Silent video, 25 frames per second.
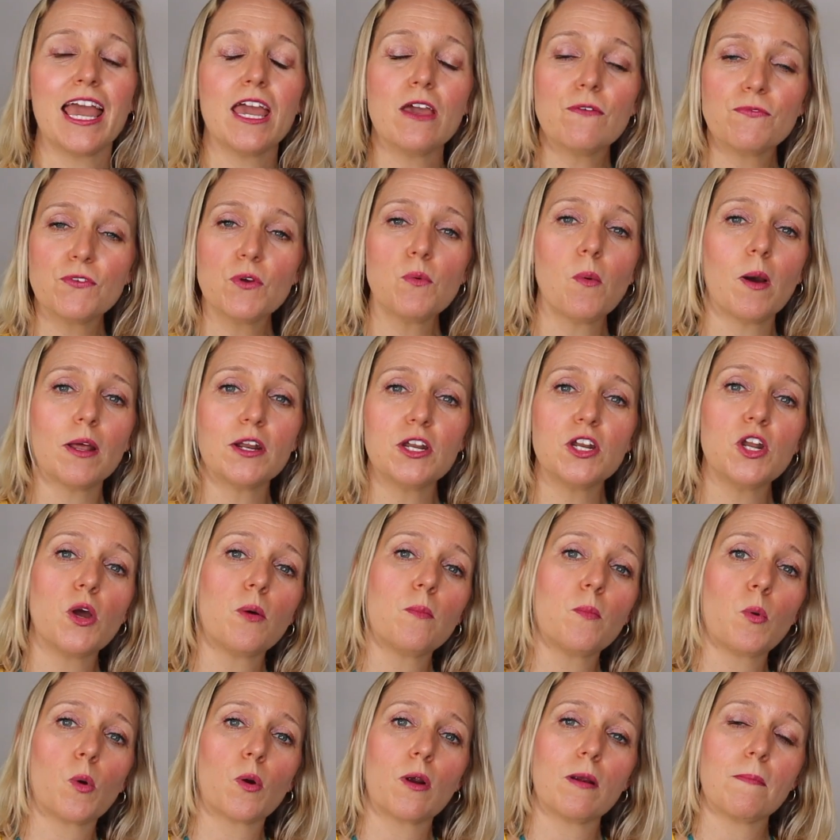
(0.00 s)
If you want to know
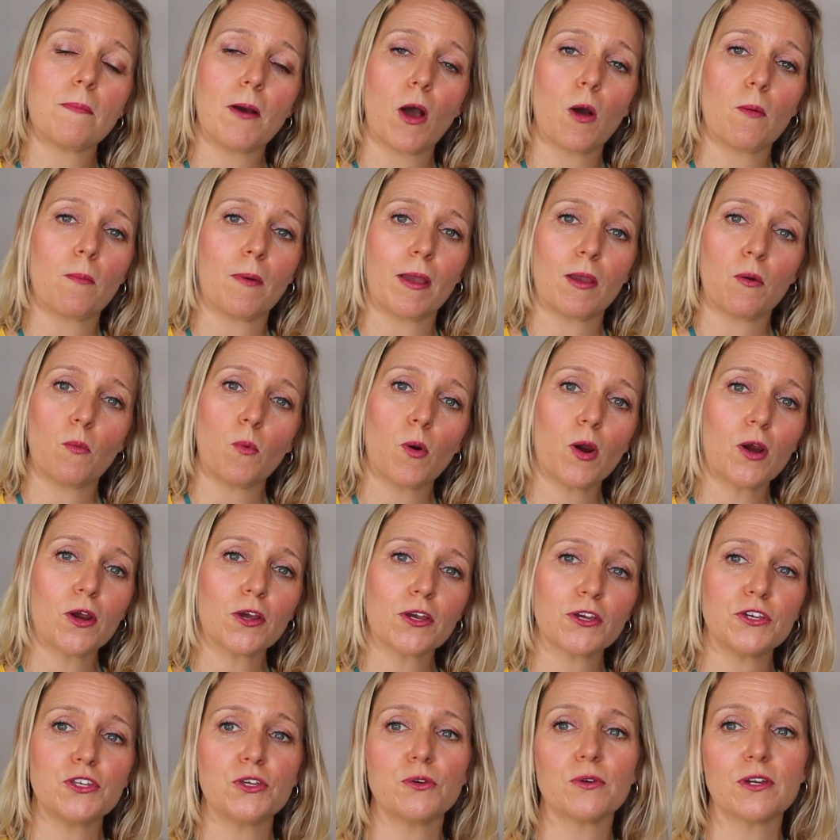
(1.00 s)
more about my
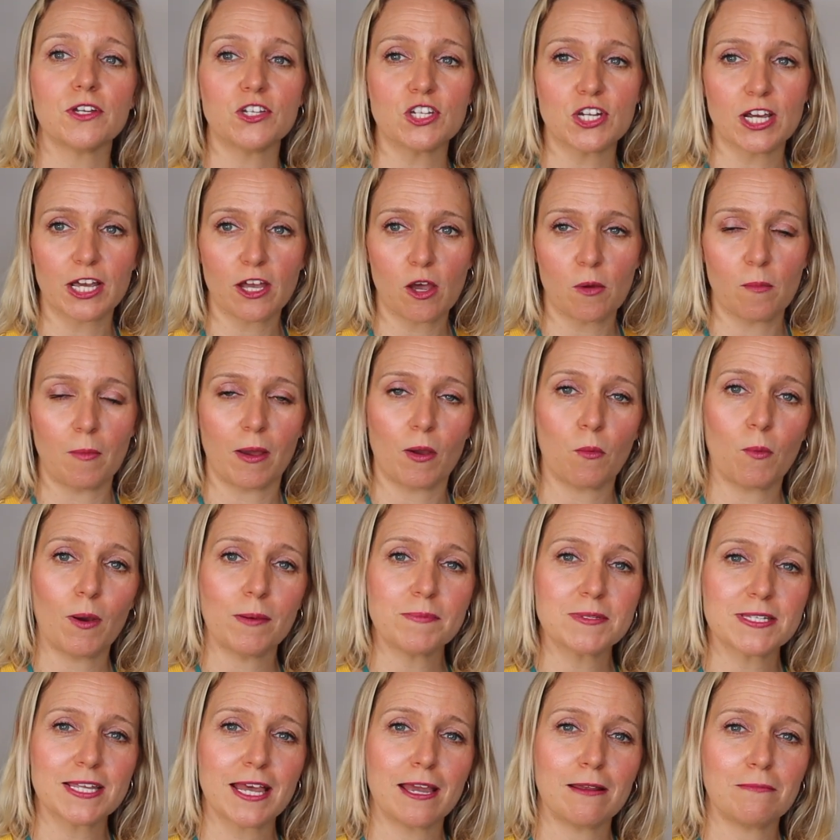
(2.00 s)
work, you can check out my
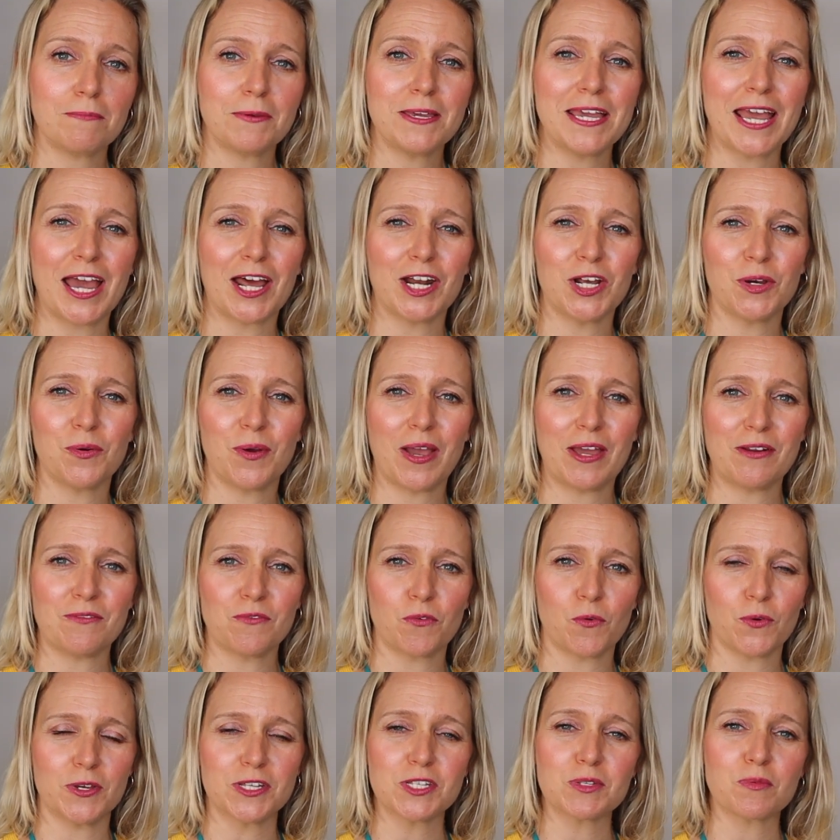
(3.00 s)
website,
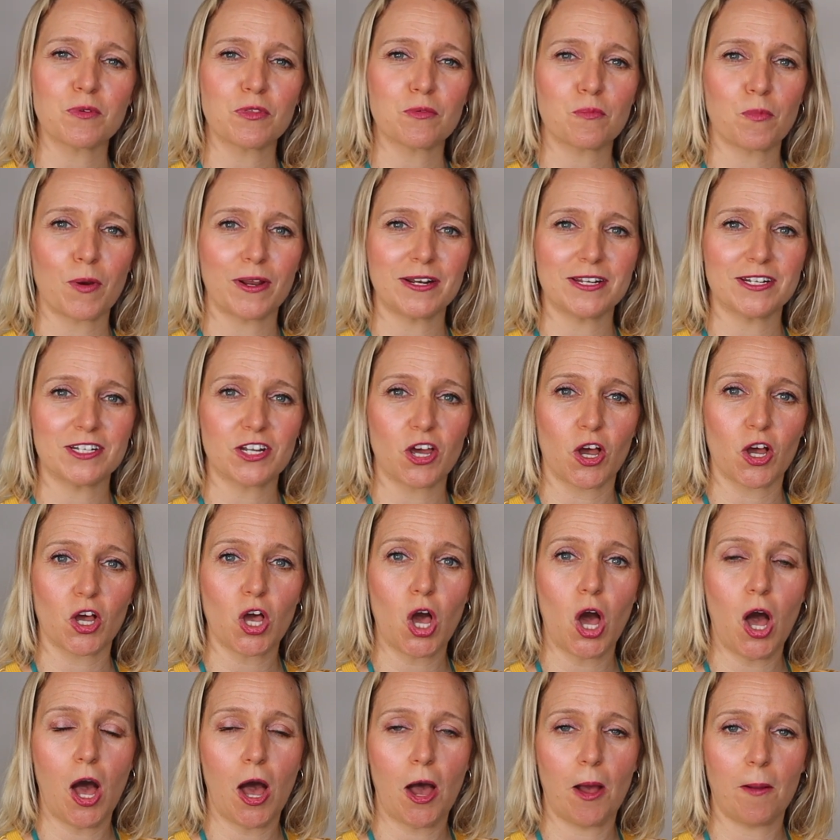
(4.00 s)

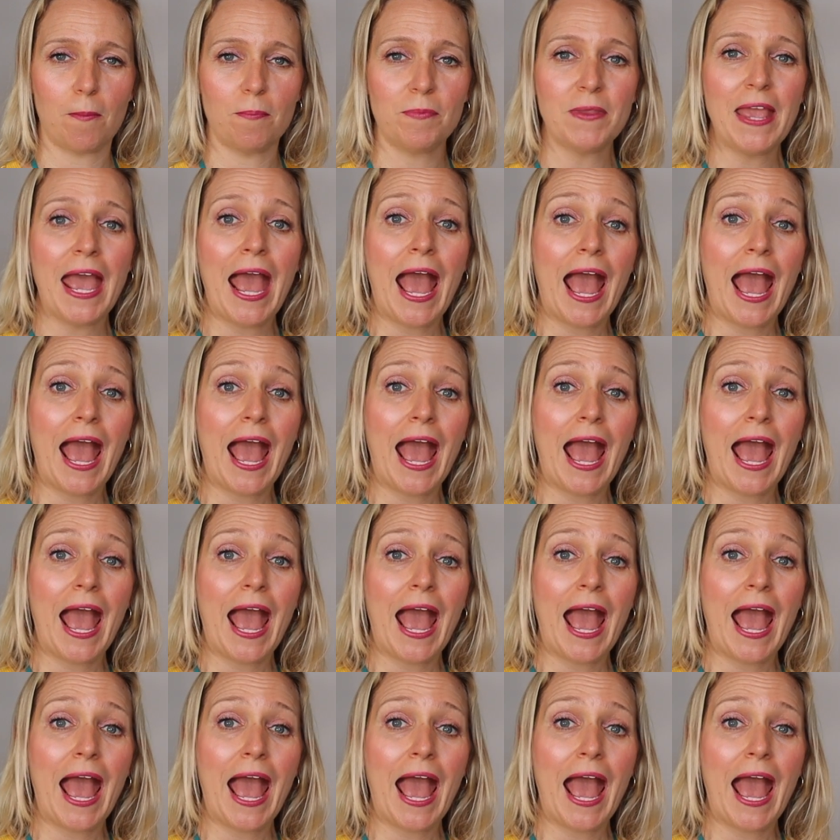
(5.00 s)
pianoandvoicewithbrenda.com.